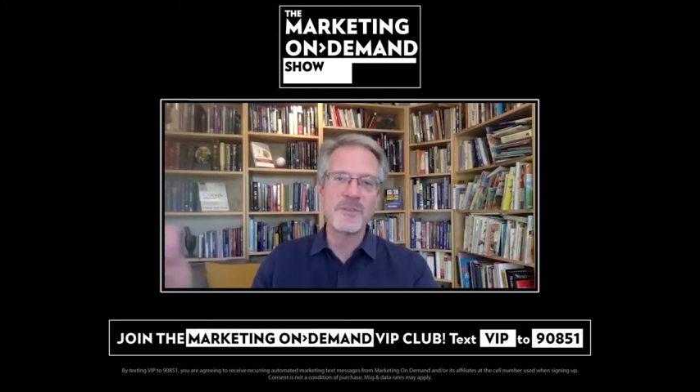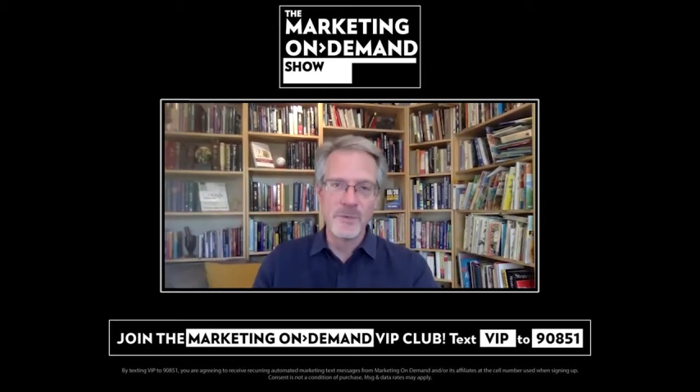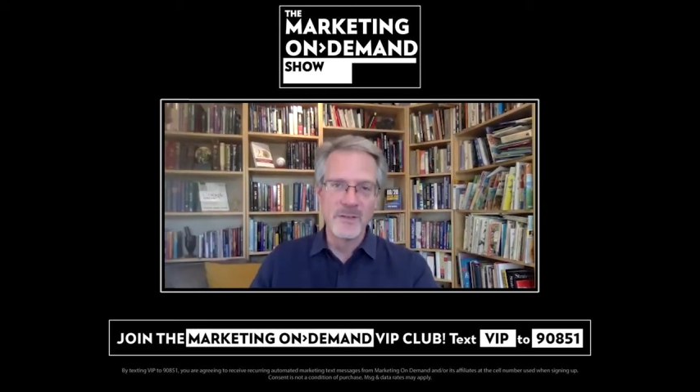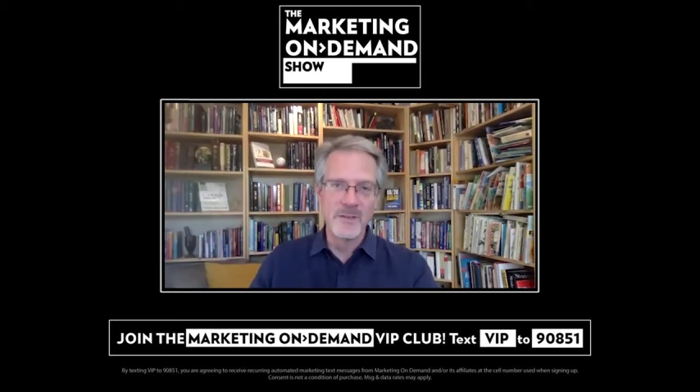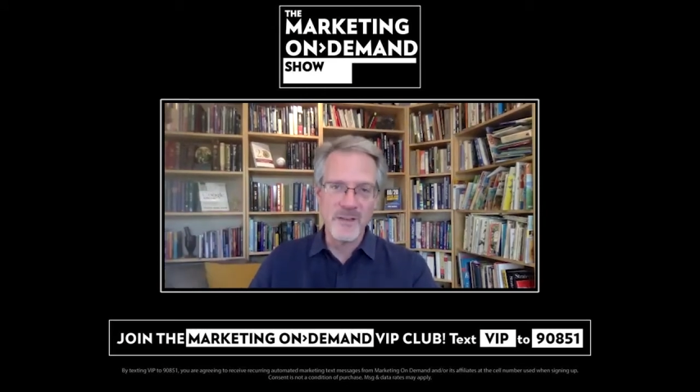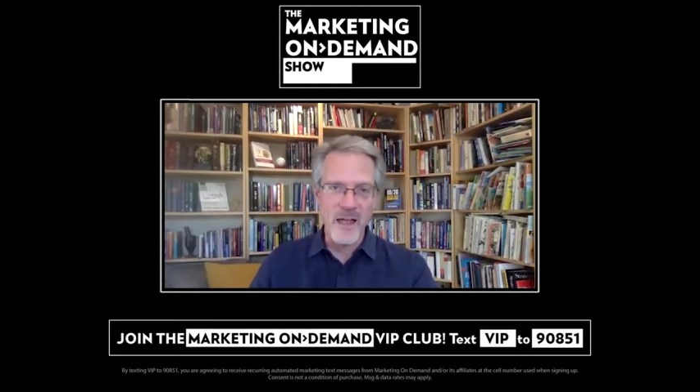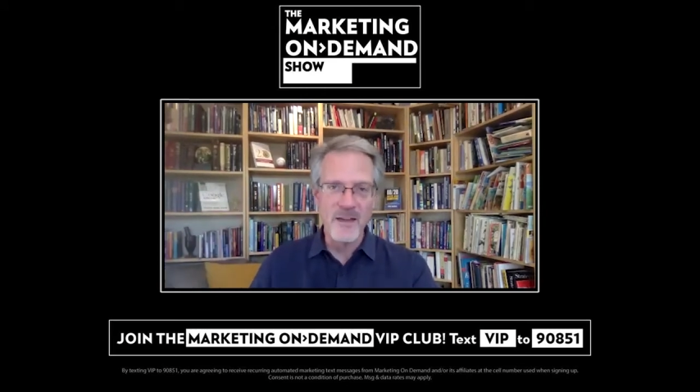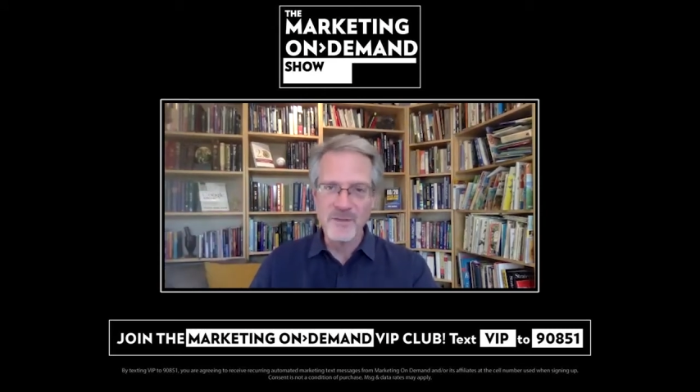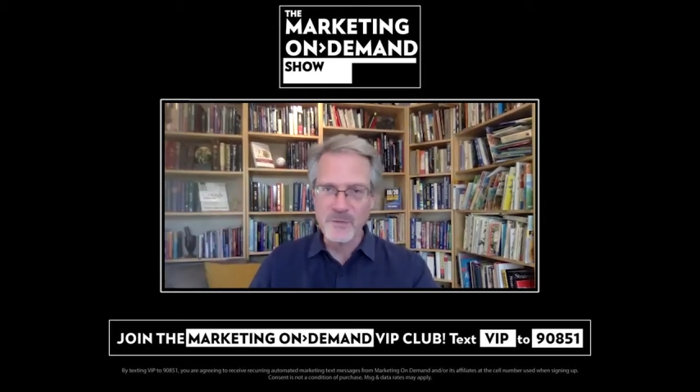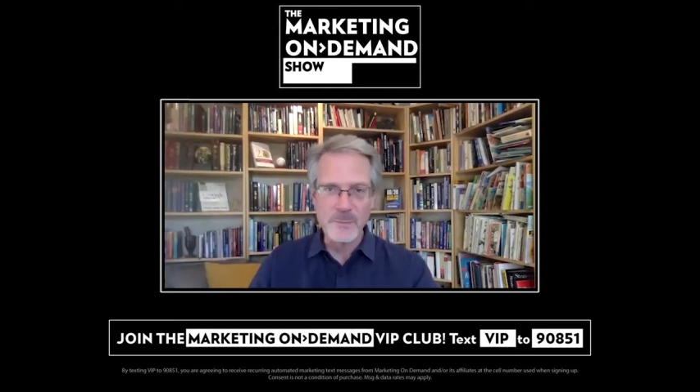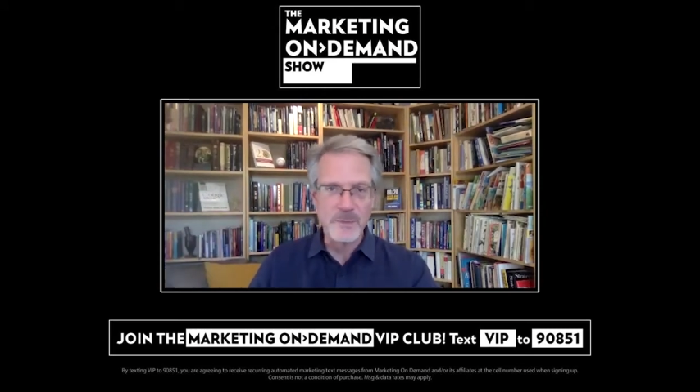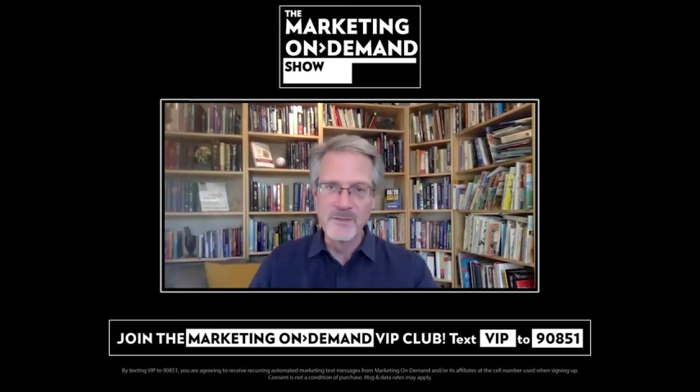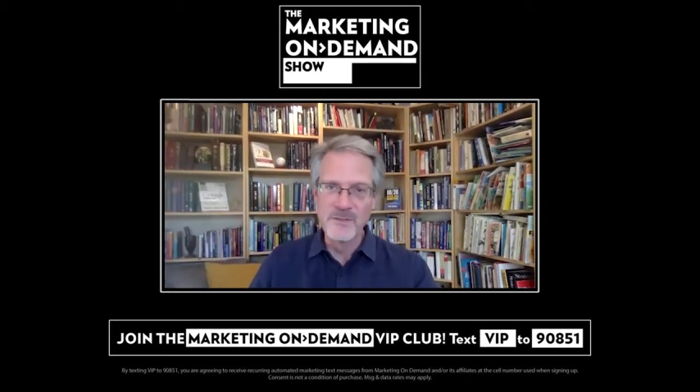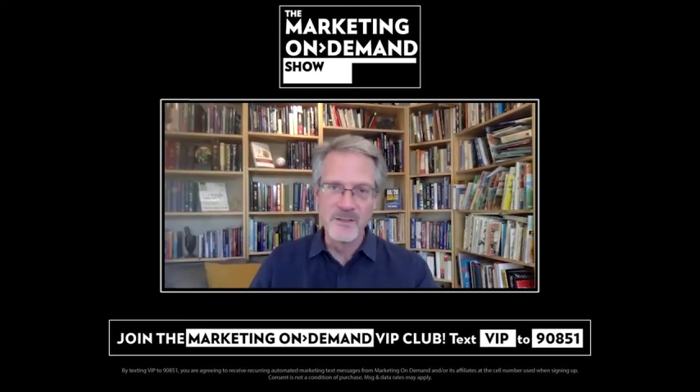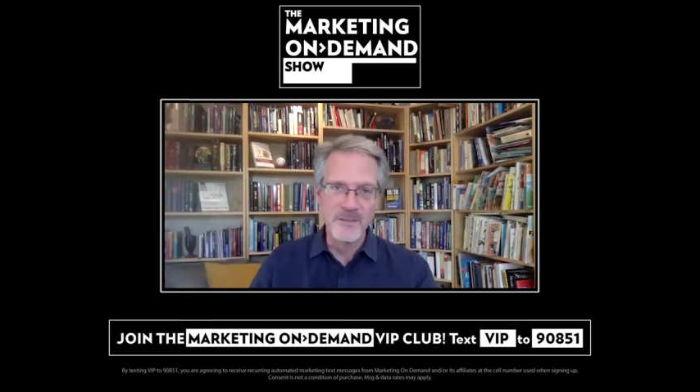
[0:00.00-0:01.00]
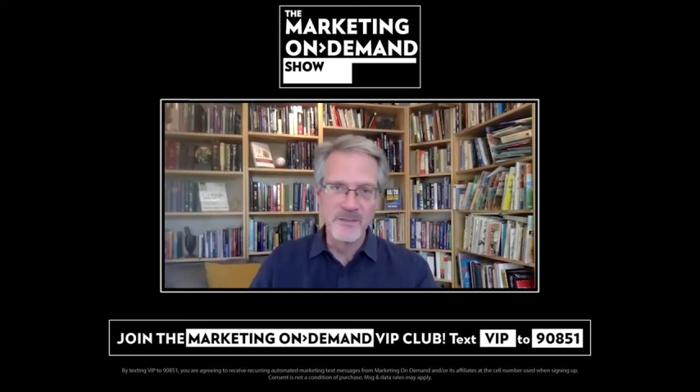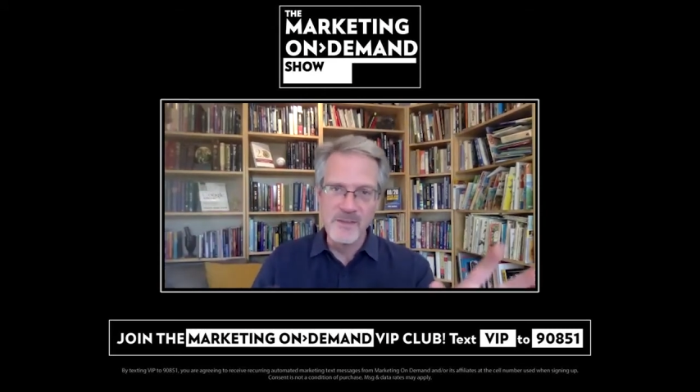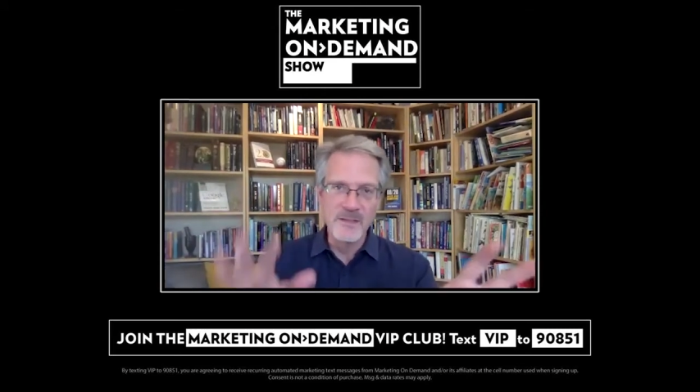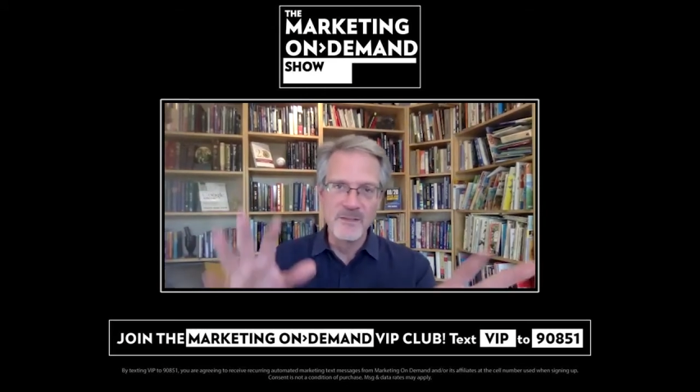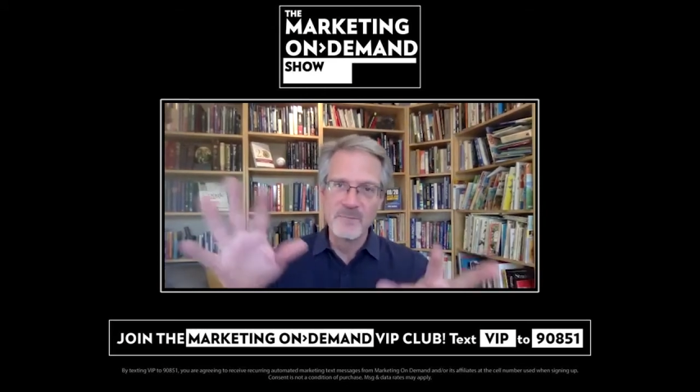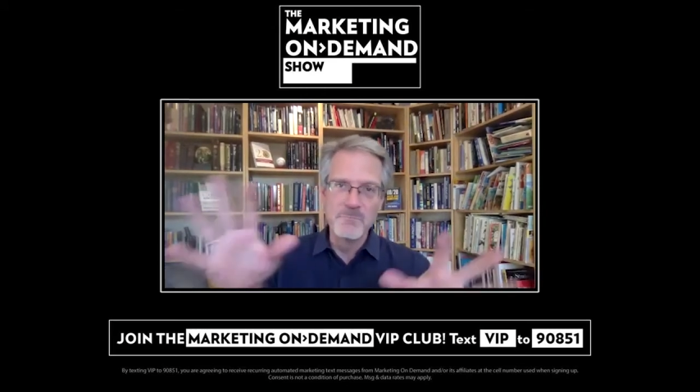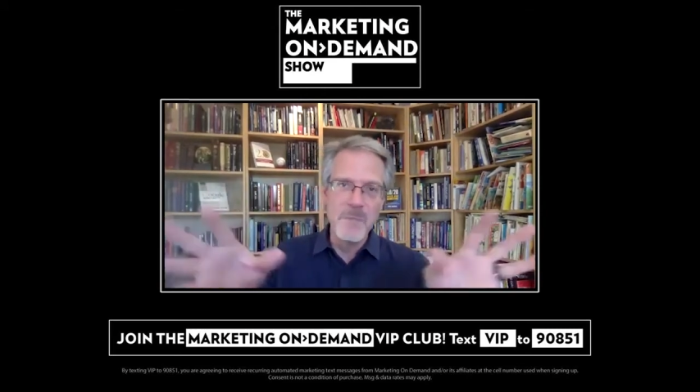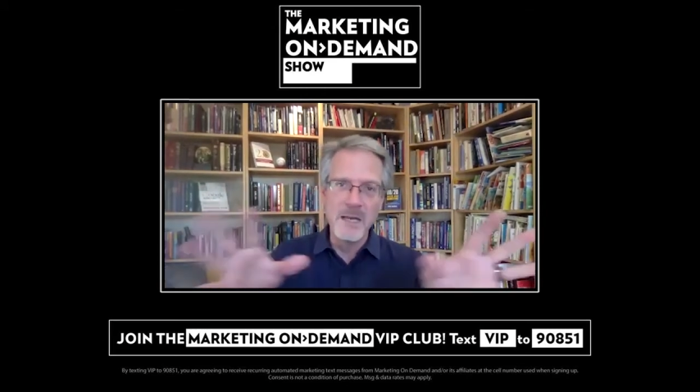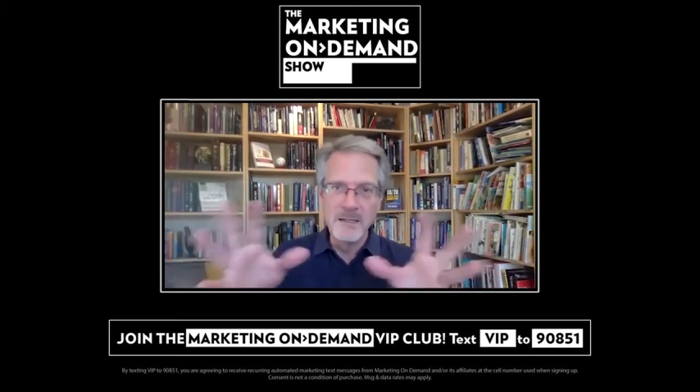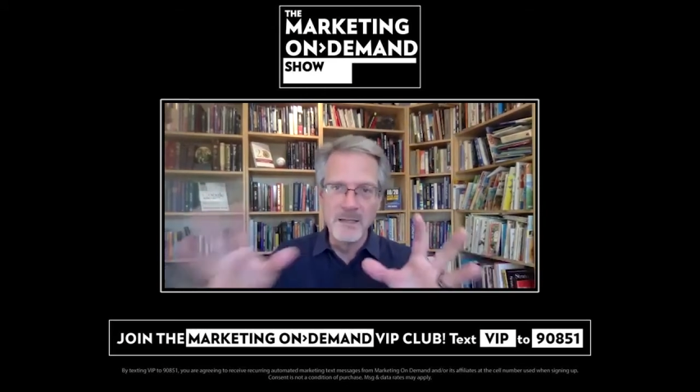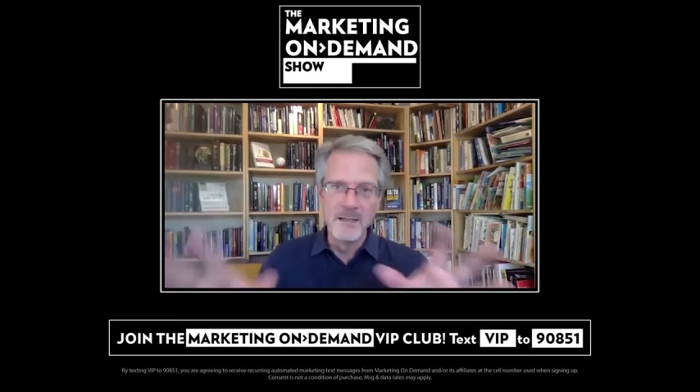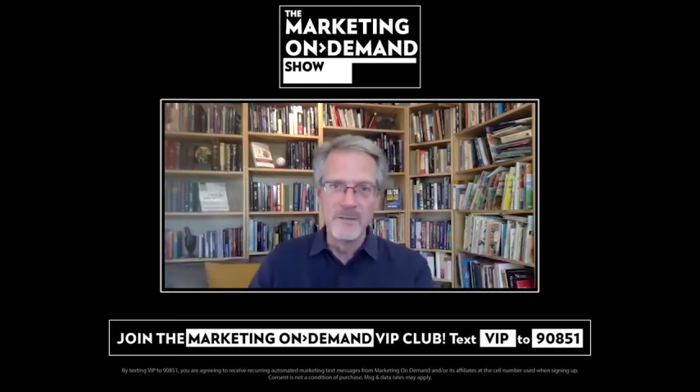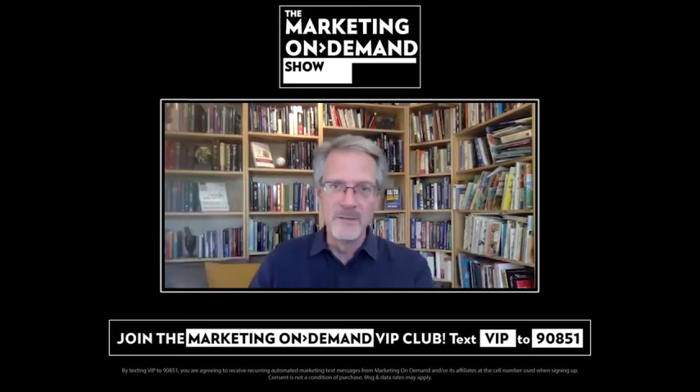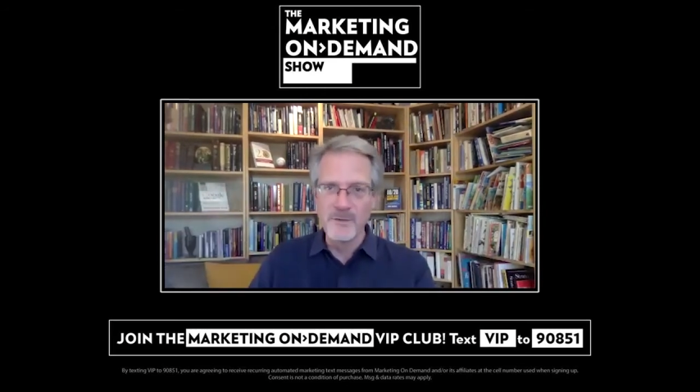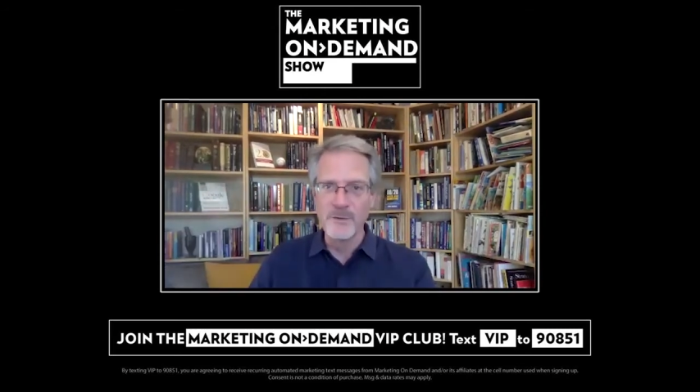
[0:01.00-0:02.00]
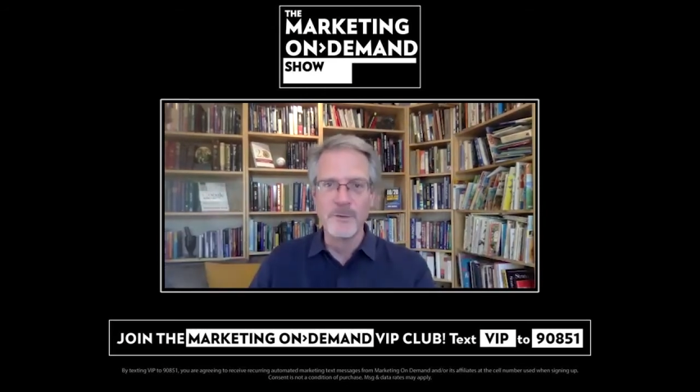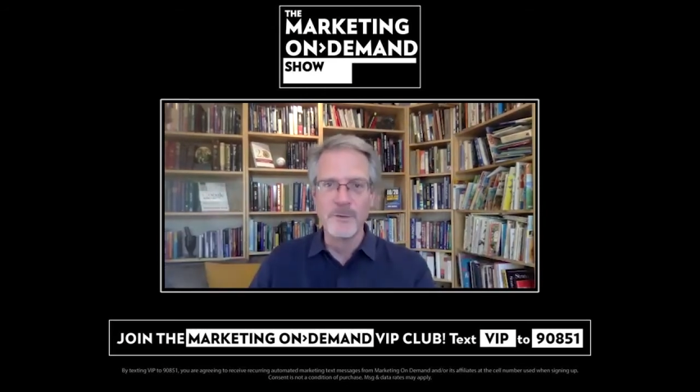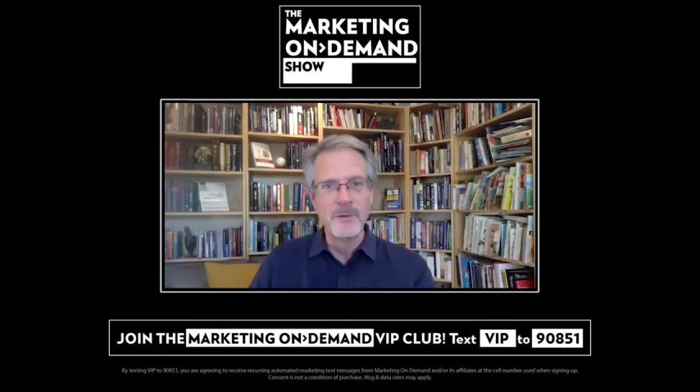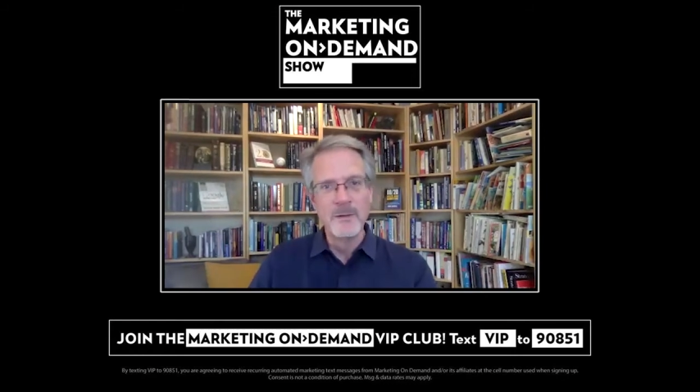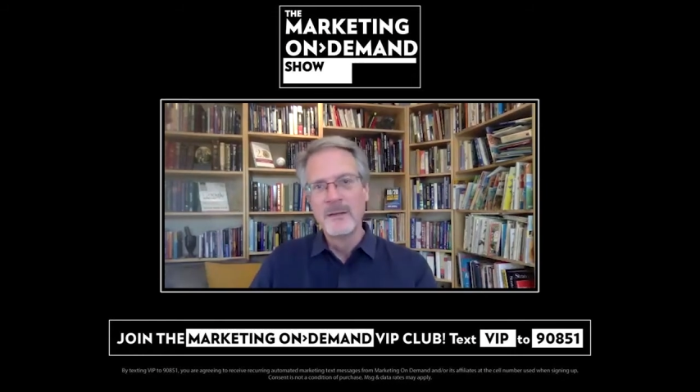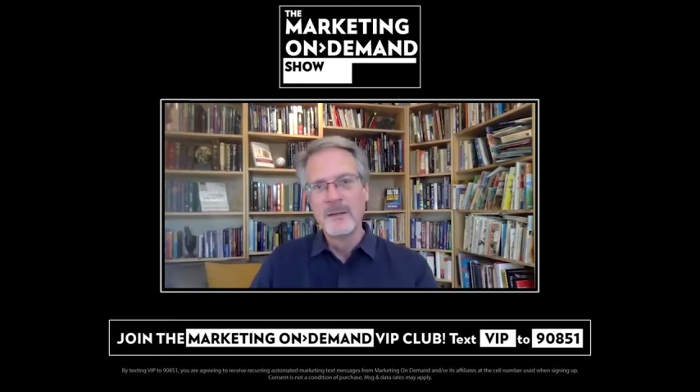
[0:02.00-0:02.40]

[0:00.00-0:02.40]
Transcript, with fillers: to his customers as these minions who